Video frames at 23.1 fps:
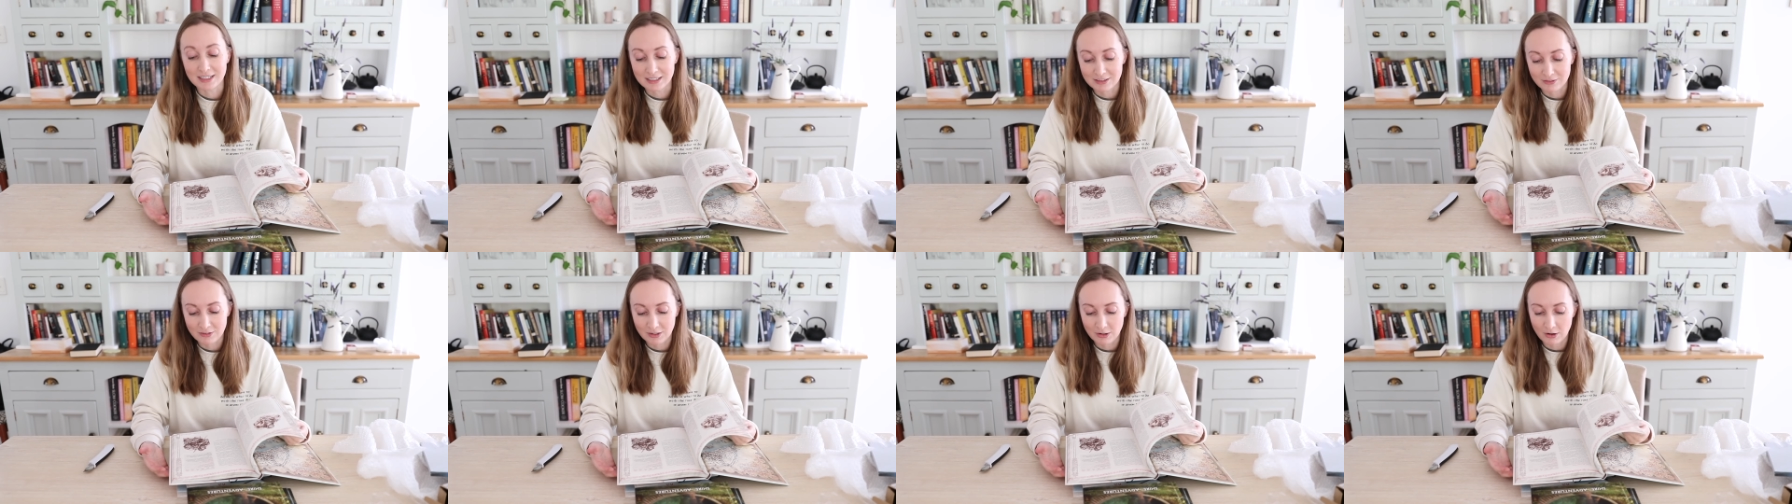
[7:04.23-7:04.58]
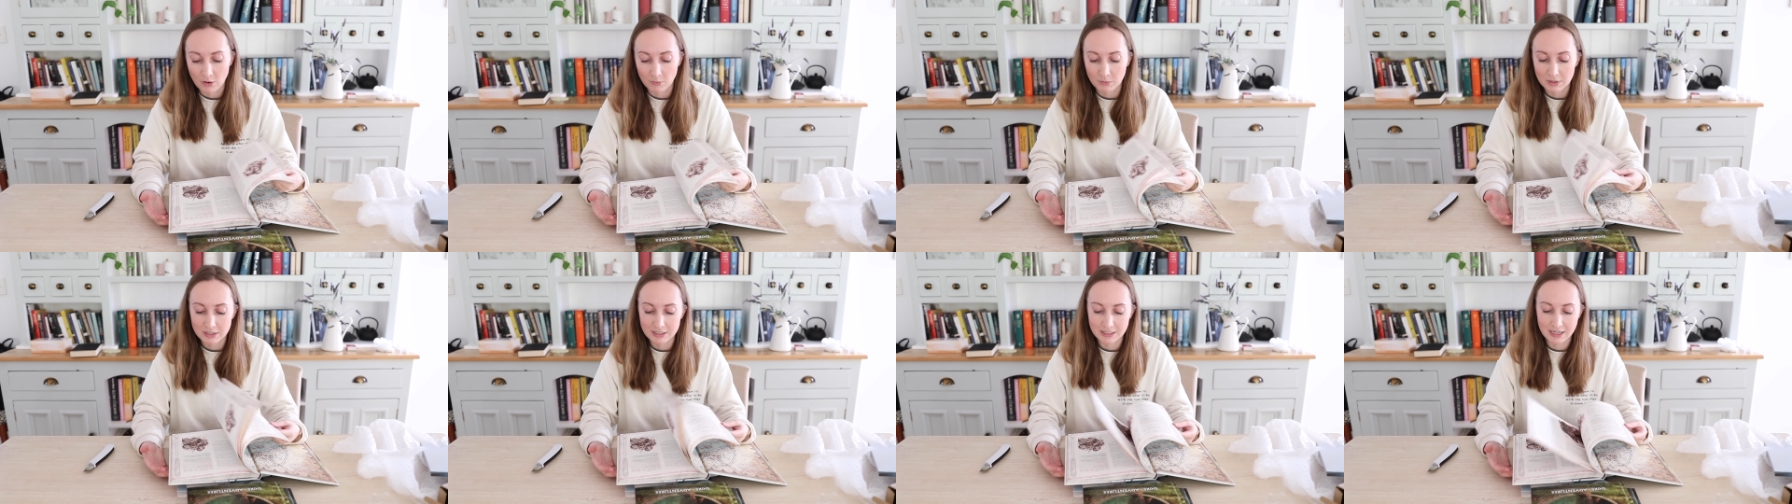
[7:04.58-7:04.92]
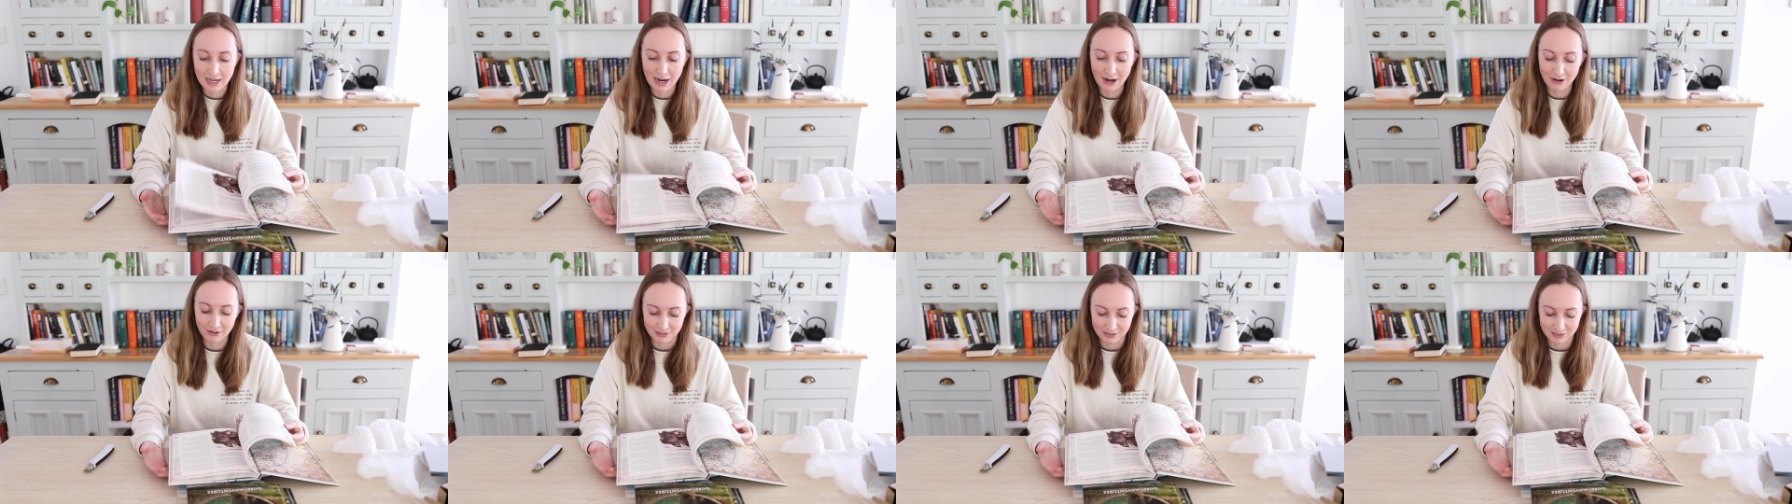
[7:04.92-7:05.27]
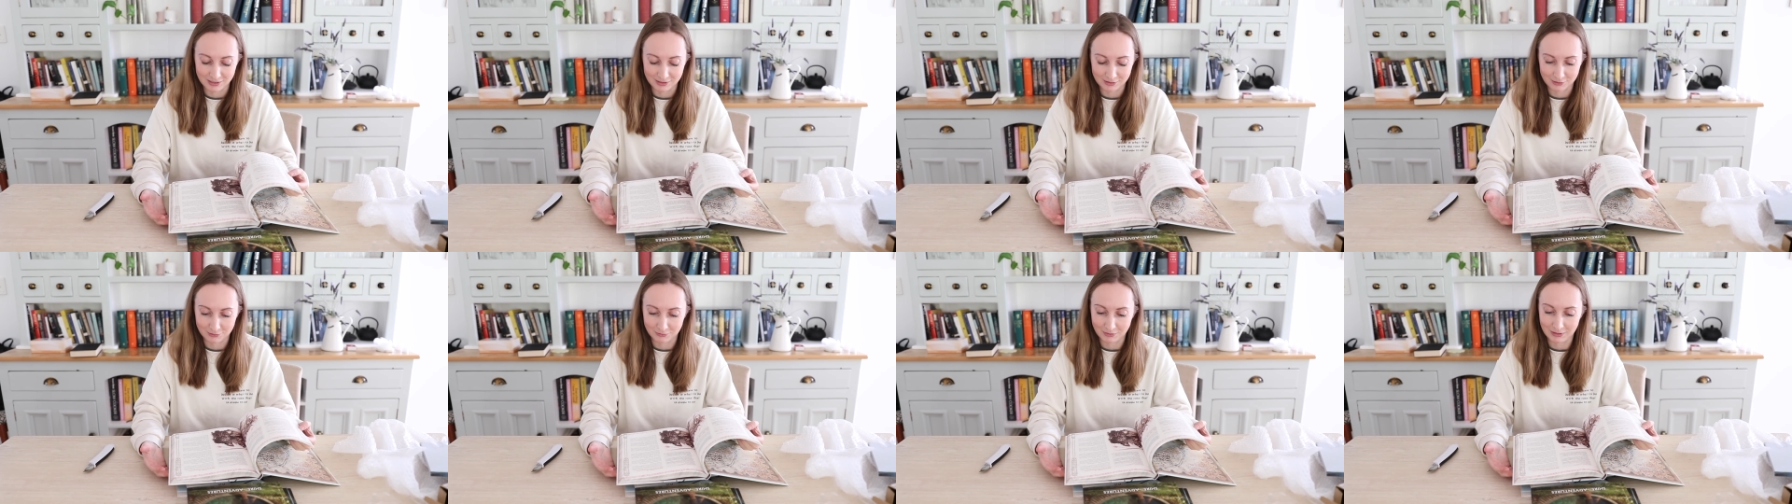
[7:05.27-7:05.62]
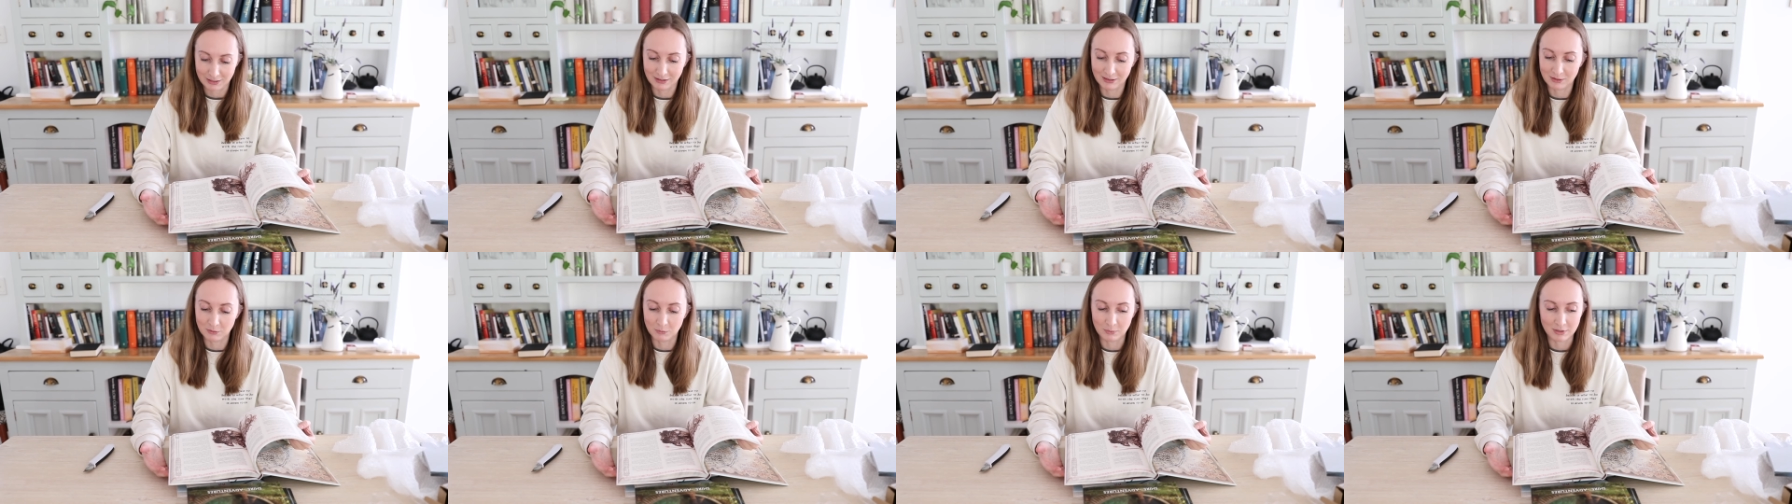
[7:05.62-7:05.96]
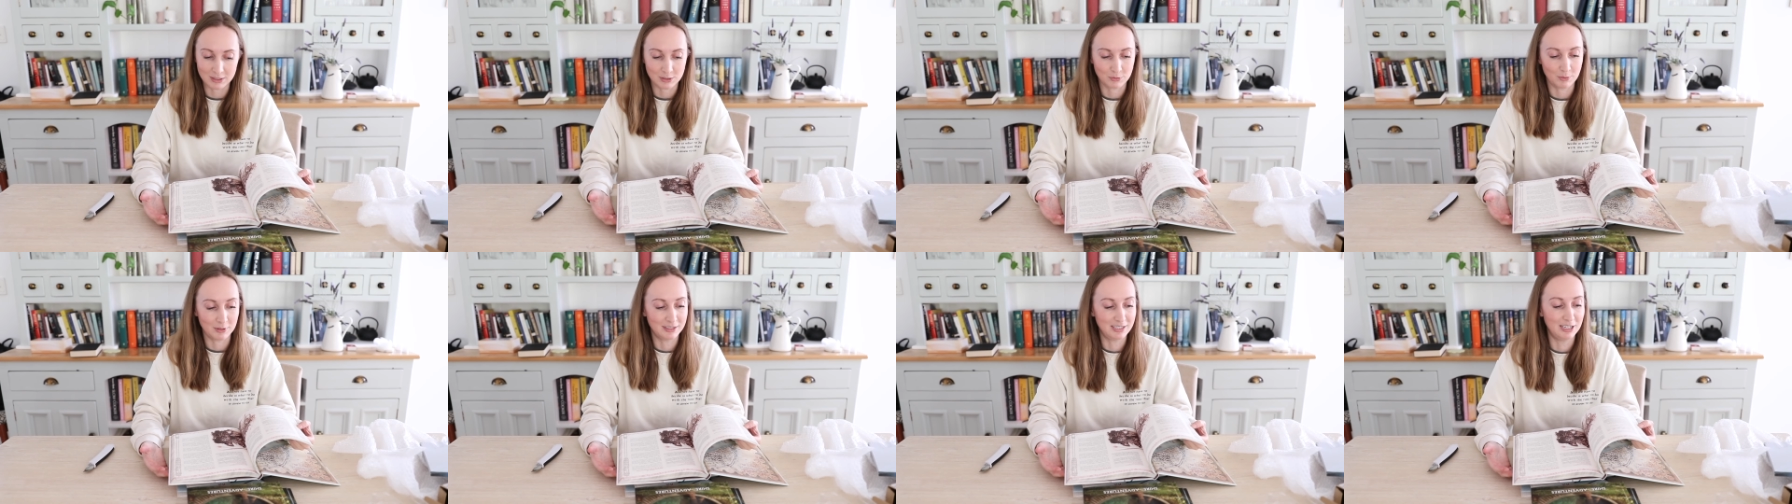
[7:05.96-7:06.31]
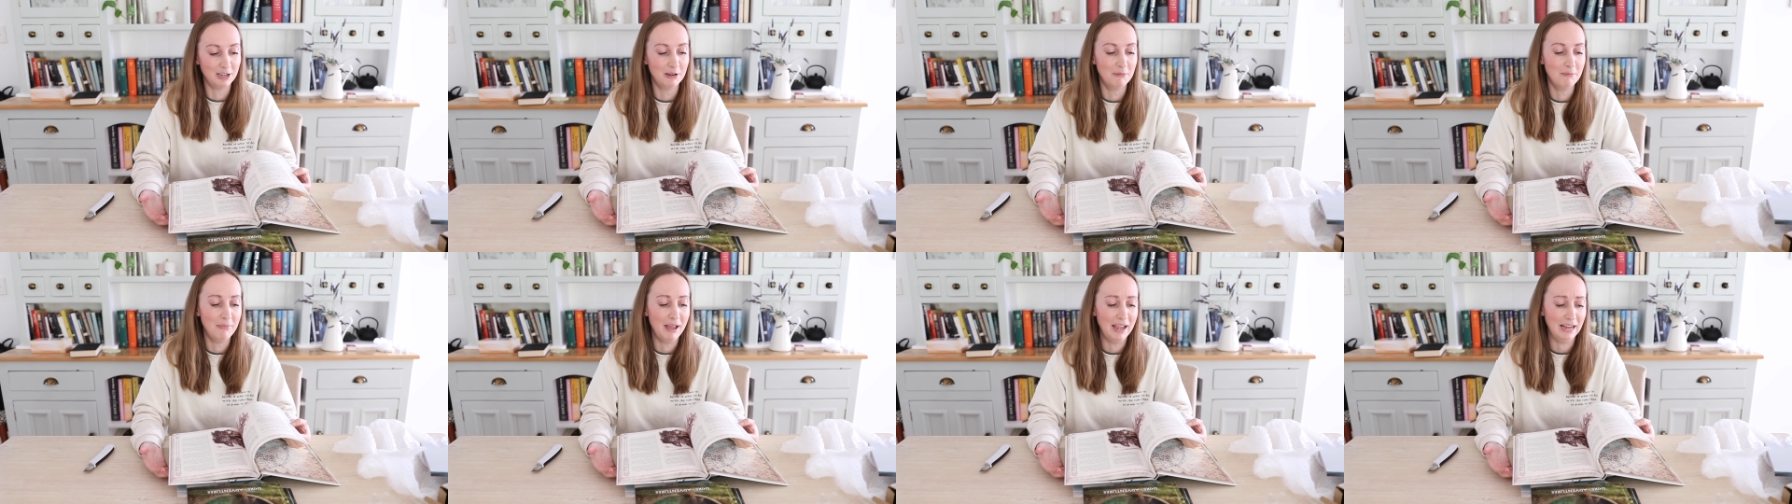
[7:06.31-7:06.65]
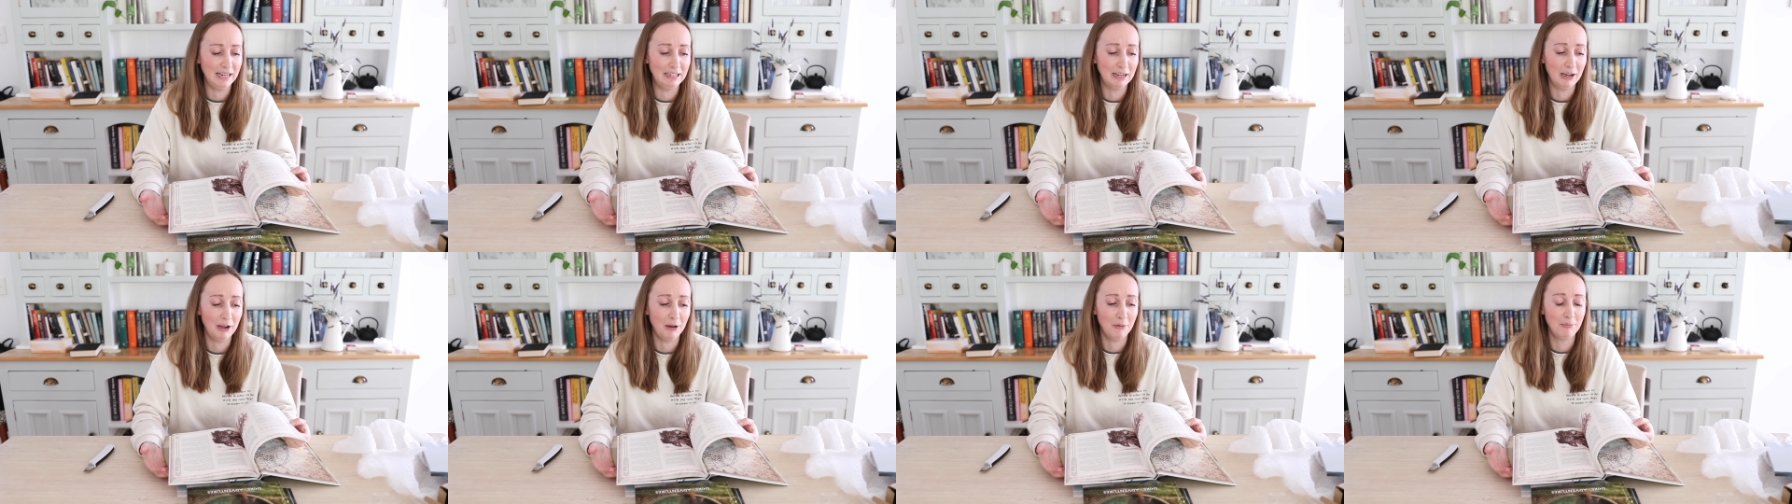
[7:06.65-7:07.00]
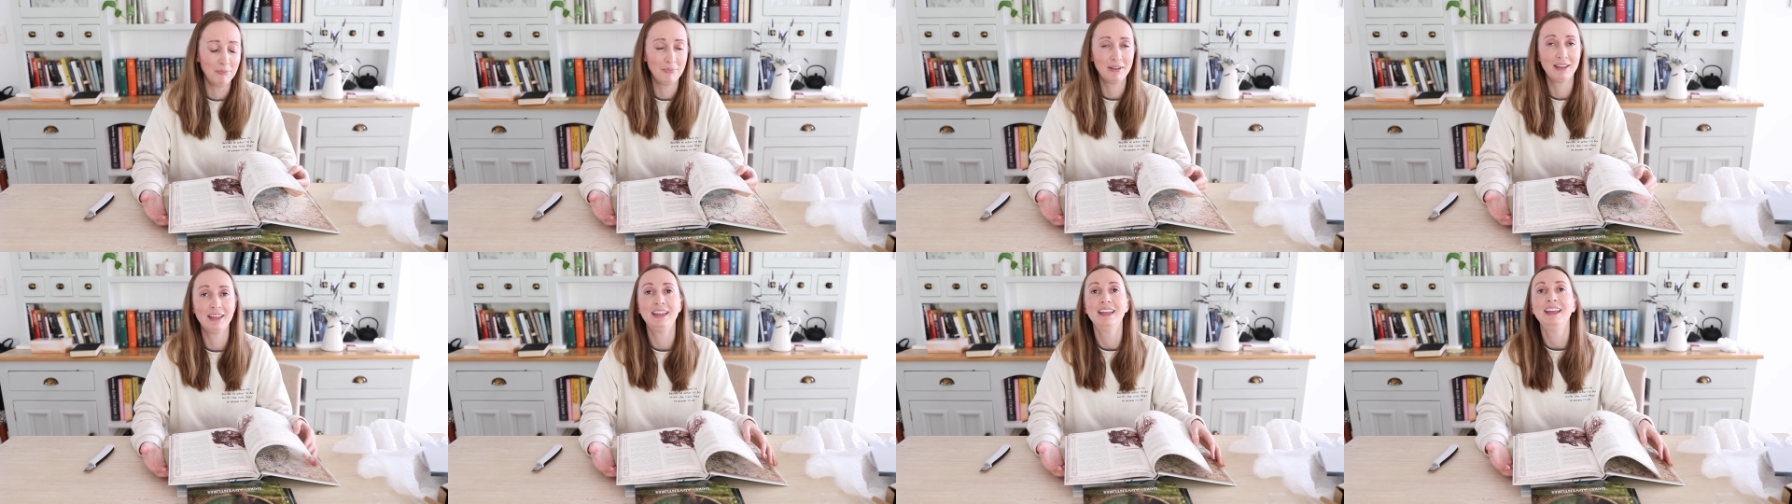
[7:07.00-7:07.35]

to figure out which characters are real and which ones are made up.